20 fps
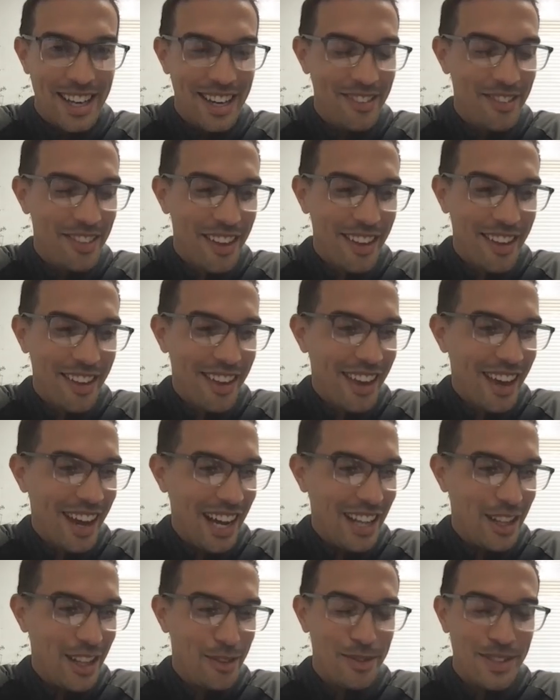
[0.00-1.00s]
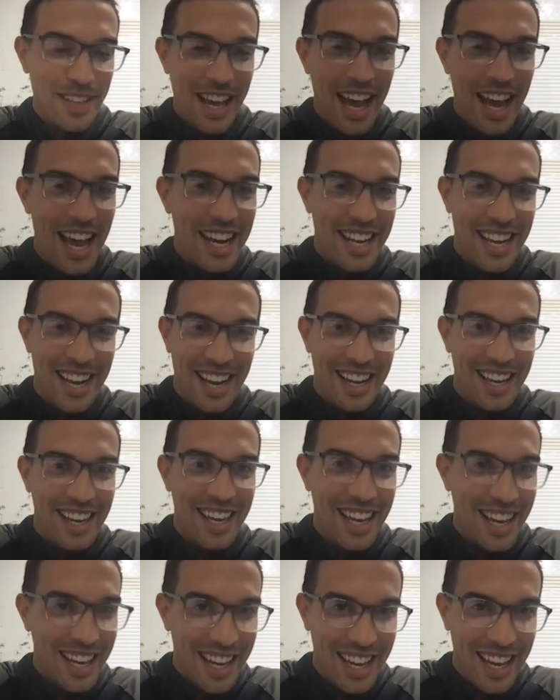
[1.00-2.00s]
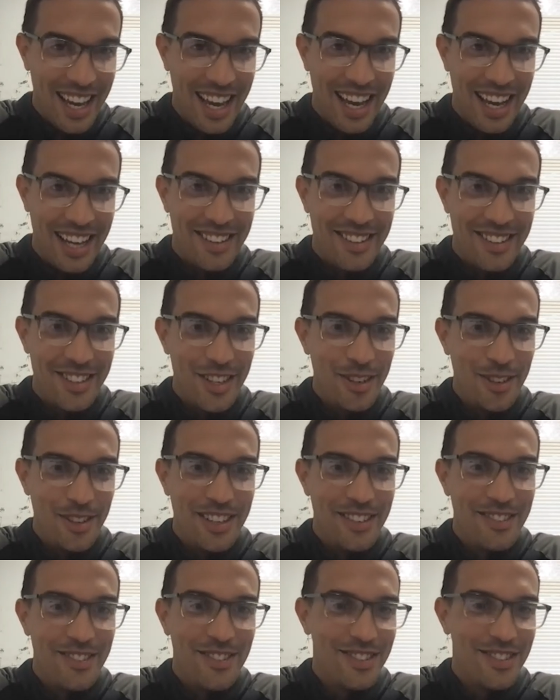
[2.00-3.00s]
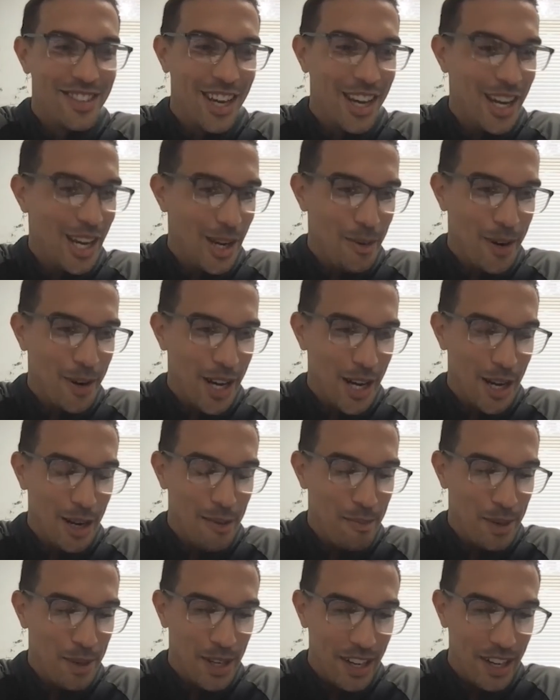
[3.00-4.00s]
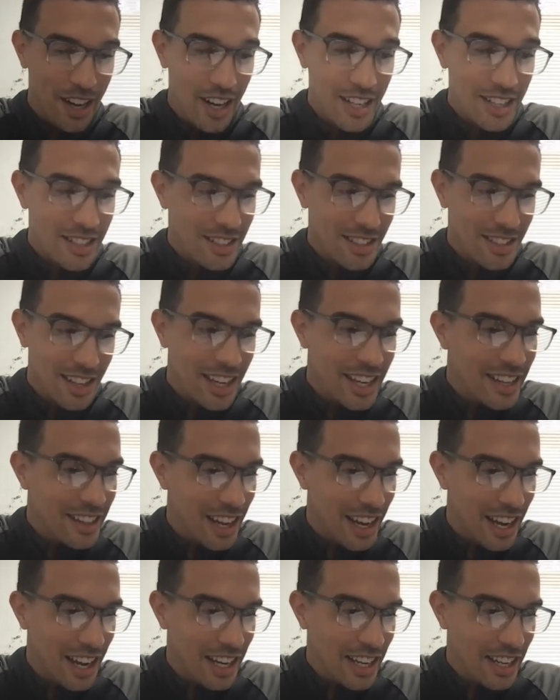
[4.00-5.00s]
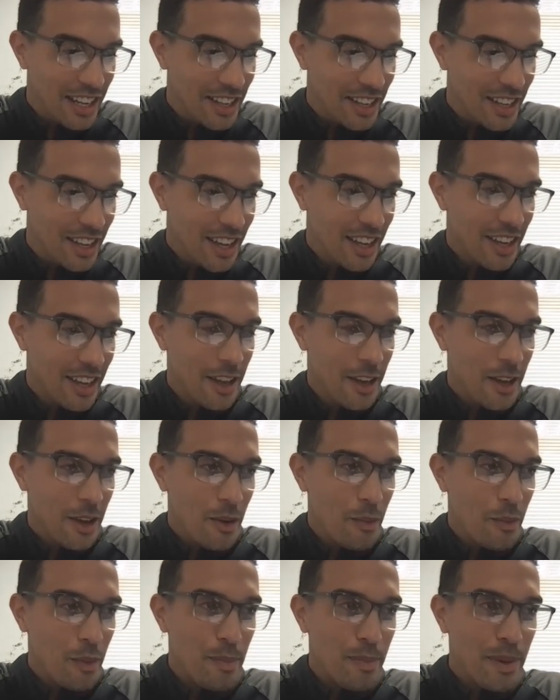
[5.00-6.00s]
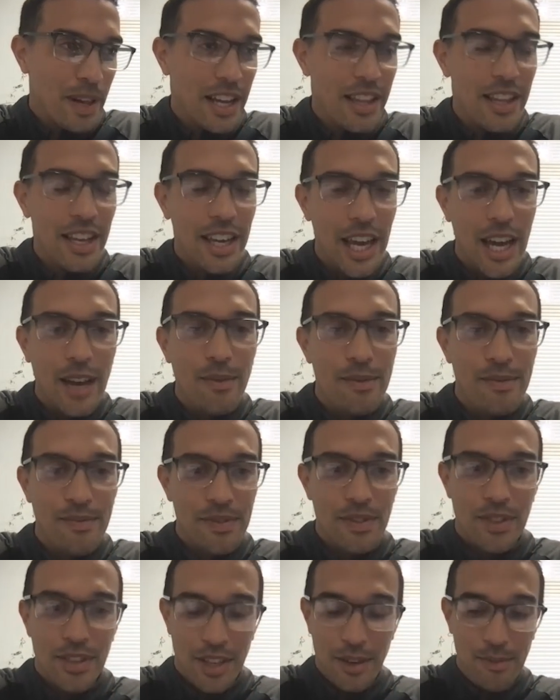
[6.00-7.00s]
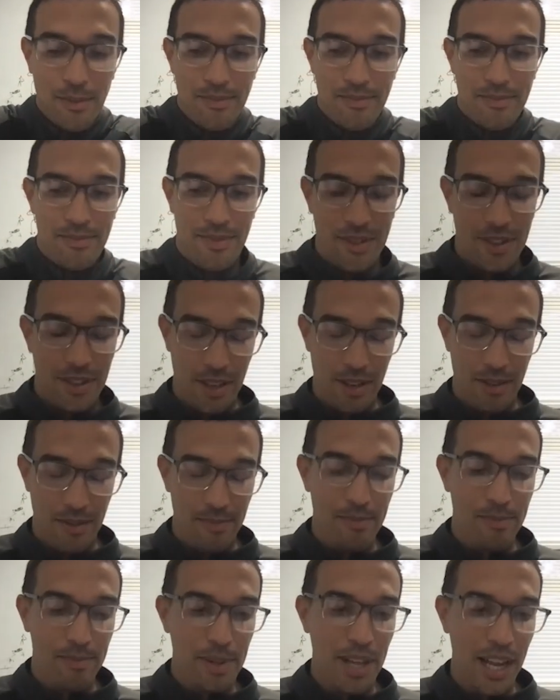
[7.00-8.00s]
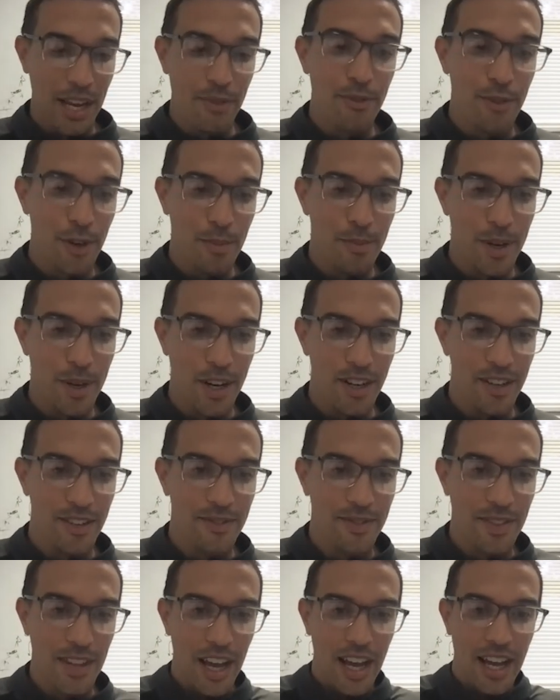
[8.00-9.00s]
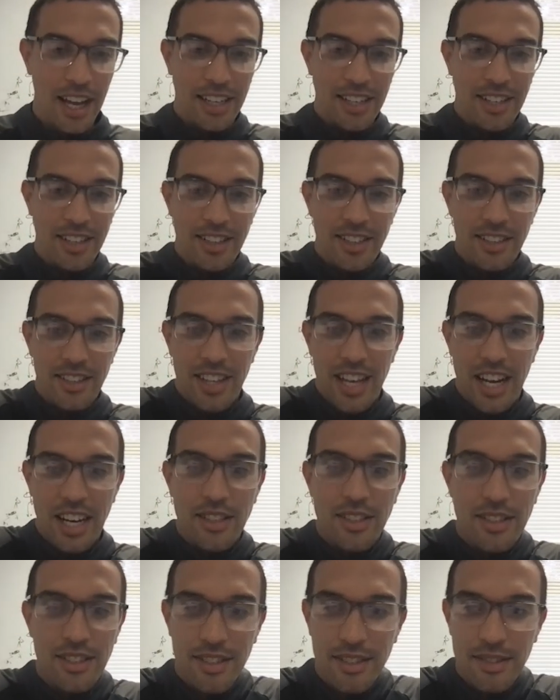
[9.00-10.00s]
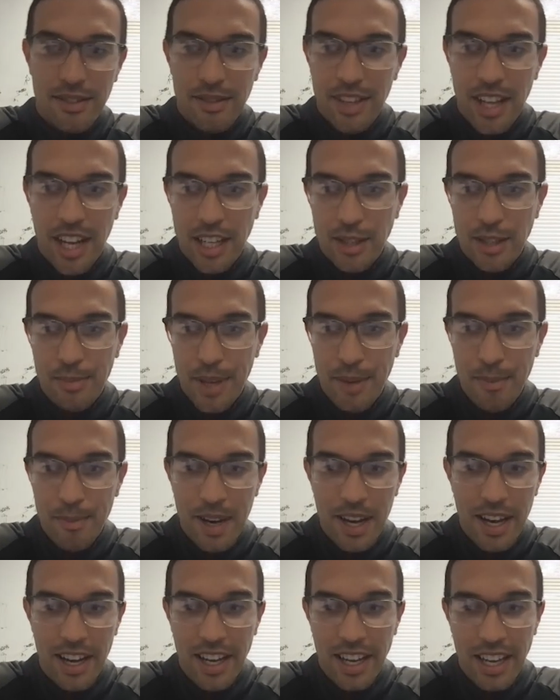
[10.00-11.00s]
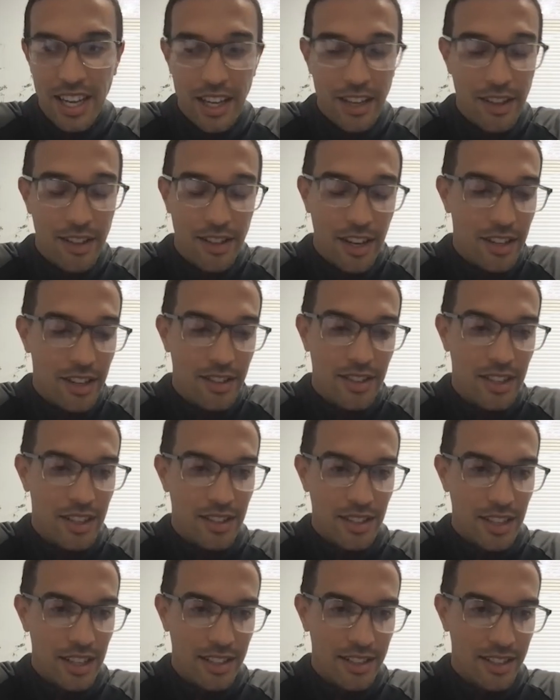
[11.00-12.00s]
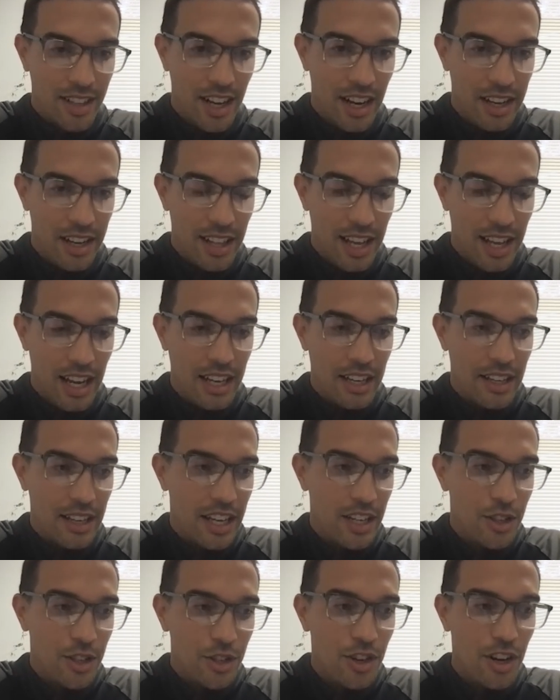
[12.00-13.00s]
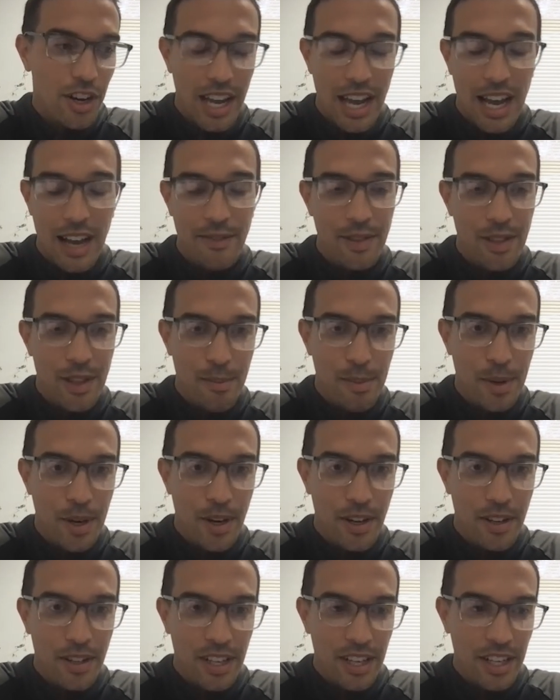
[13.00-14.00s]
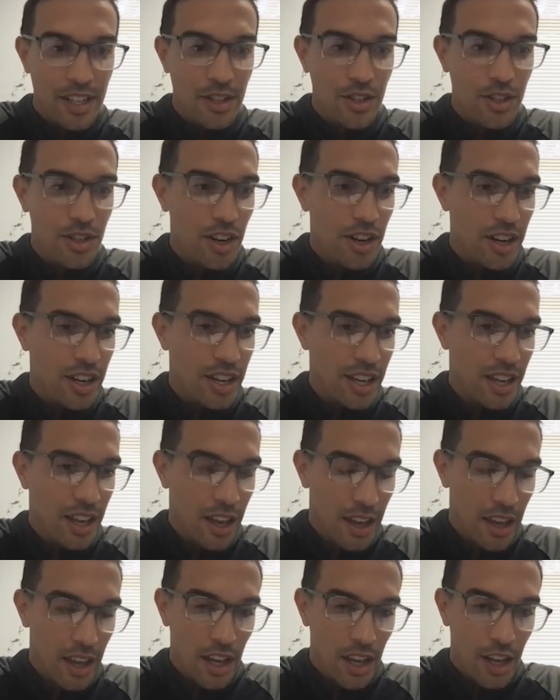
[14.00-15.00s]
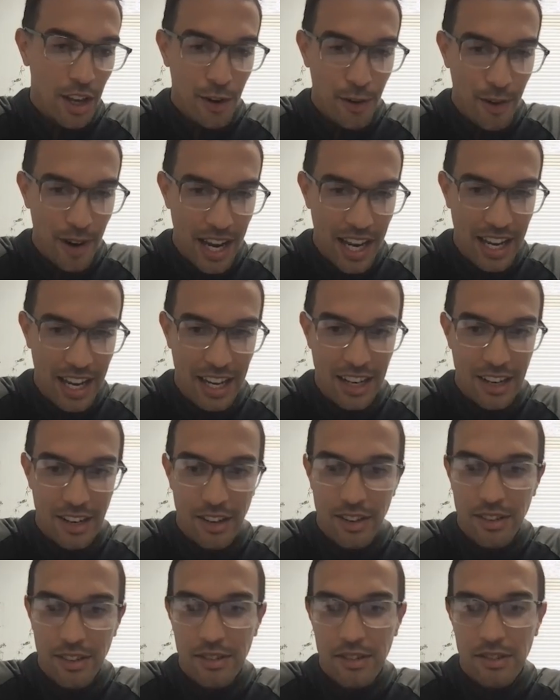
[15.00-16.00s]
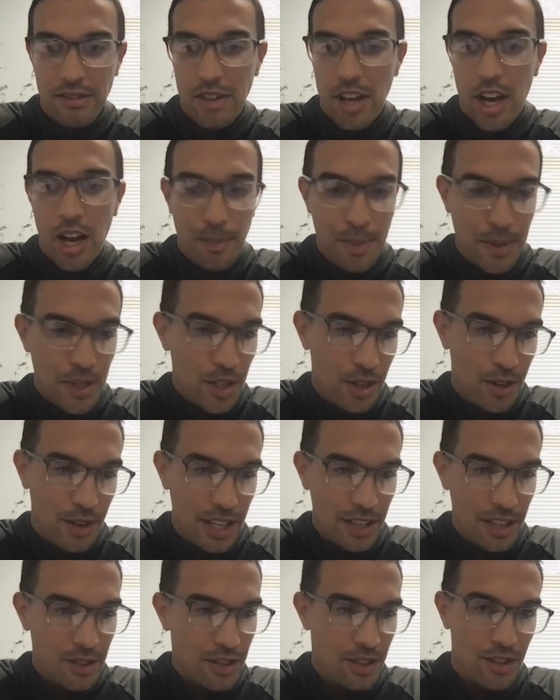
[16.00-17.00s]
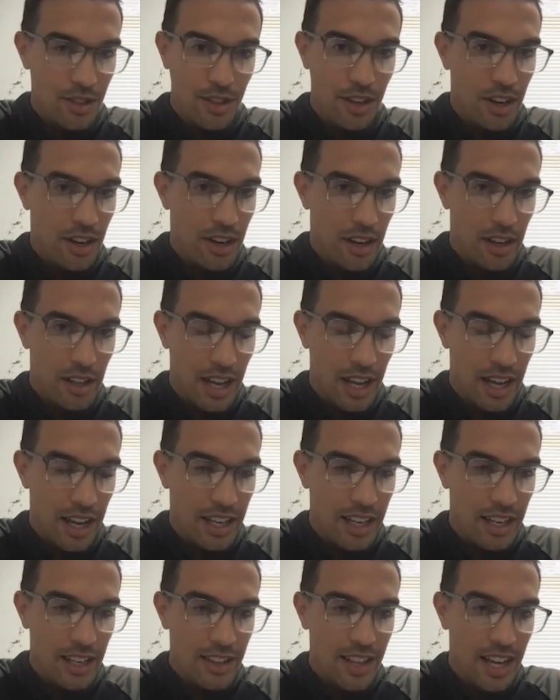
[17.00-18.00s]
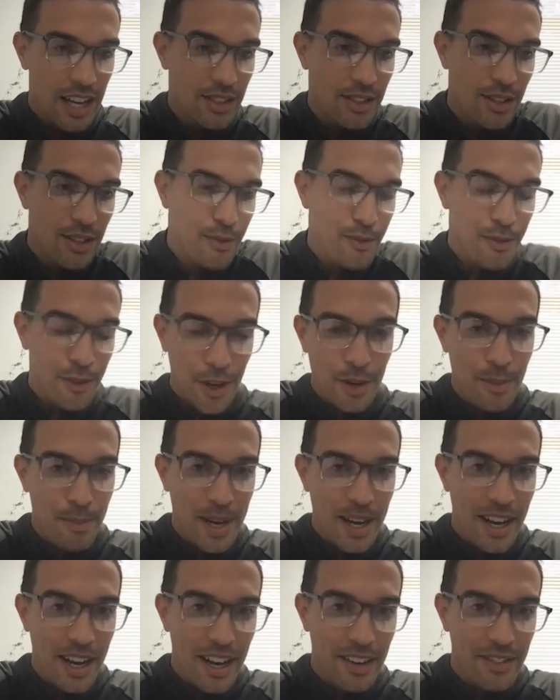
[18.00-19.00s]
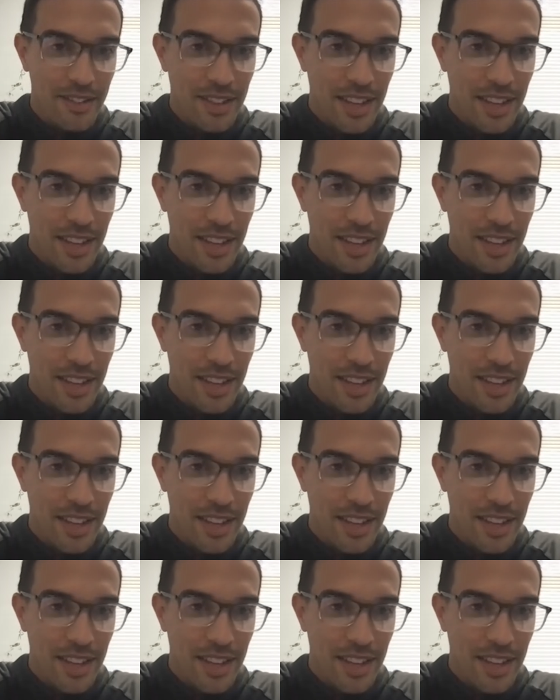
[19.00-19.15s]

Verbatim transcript: I I love to head it and kick it and do the dirty work. But honestly, like we play the game to to play football, and that's that's been my ethos since I started. Like enjoy having the ball, enjoy creating opportunities to score. Like that's the fun part.